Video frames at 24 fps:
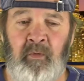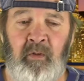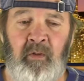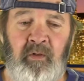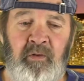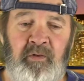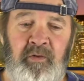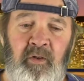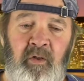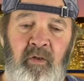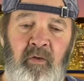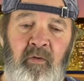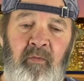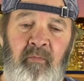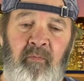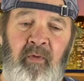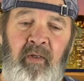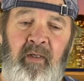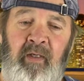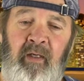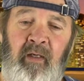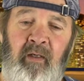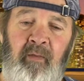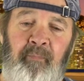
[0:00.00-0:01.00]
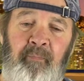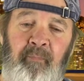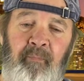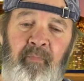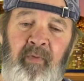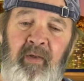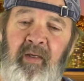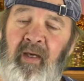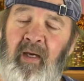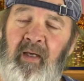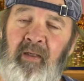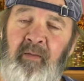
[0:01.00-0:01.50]
So
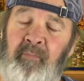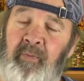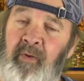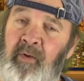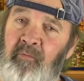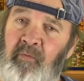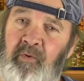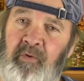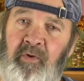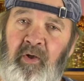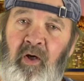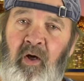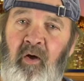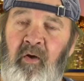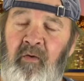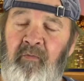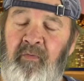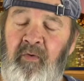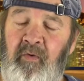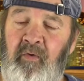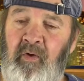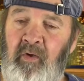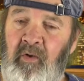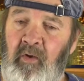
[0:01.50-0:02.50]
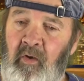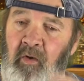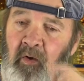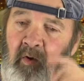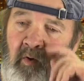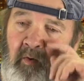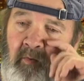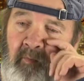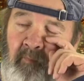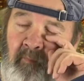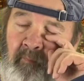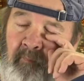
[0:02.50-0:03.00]
he hadn't been retired very
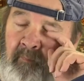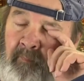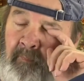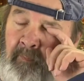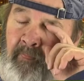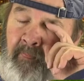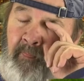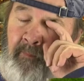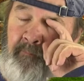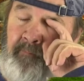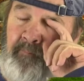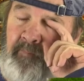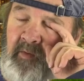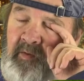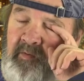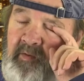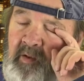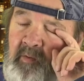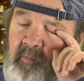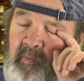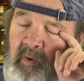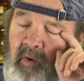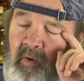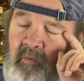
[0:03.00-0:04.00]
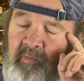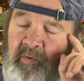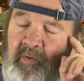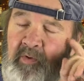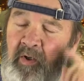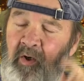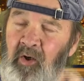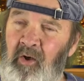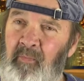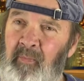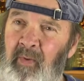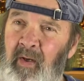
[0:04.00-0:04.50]
long. I think we all
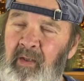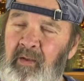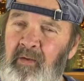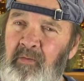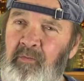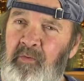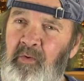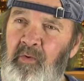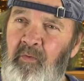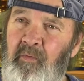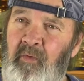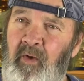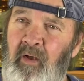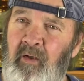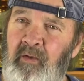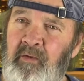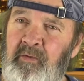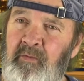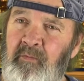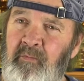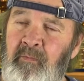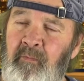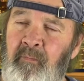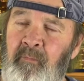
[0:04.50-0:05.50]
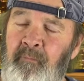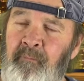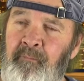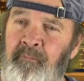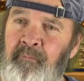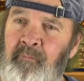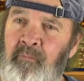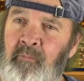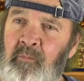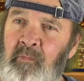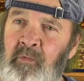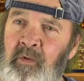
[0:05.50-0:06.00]
retired back in
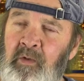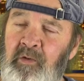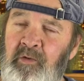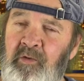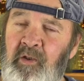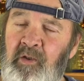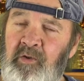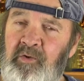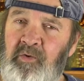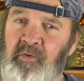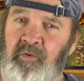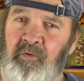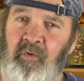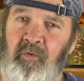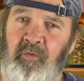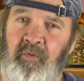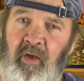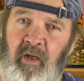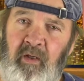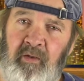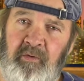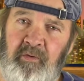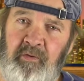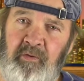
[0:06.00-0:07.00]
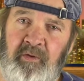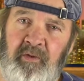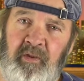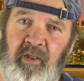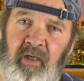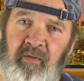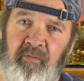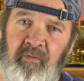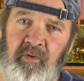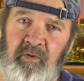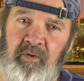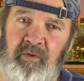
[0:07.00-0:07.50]
2006 or
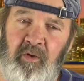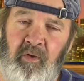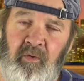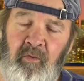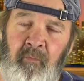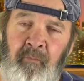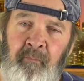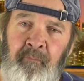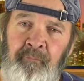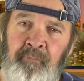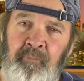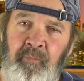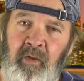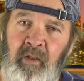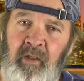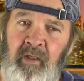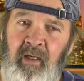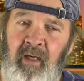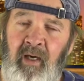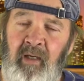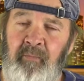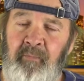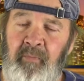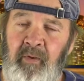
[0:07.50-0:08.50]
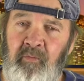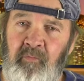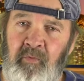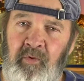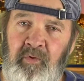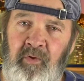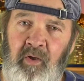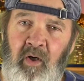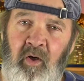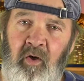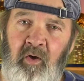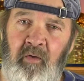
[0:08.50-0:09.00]
2007. So he hadn't been
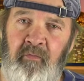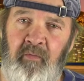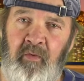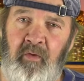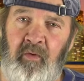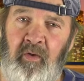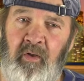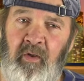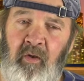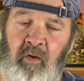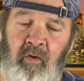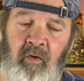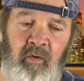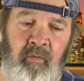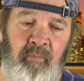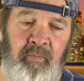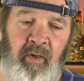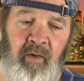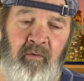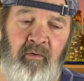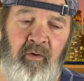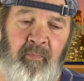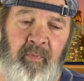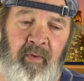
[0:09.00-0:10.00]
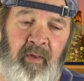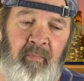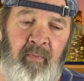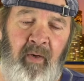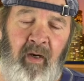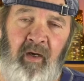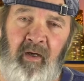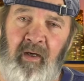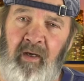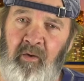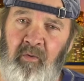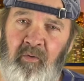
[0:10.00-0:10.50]
retired very long, probably be
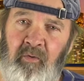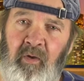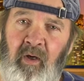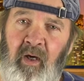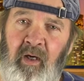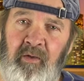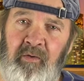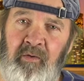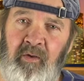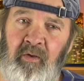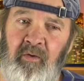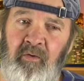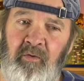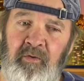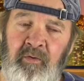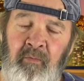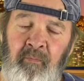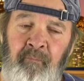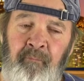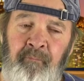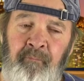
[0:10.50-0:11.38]
about 8 or 9 years.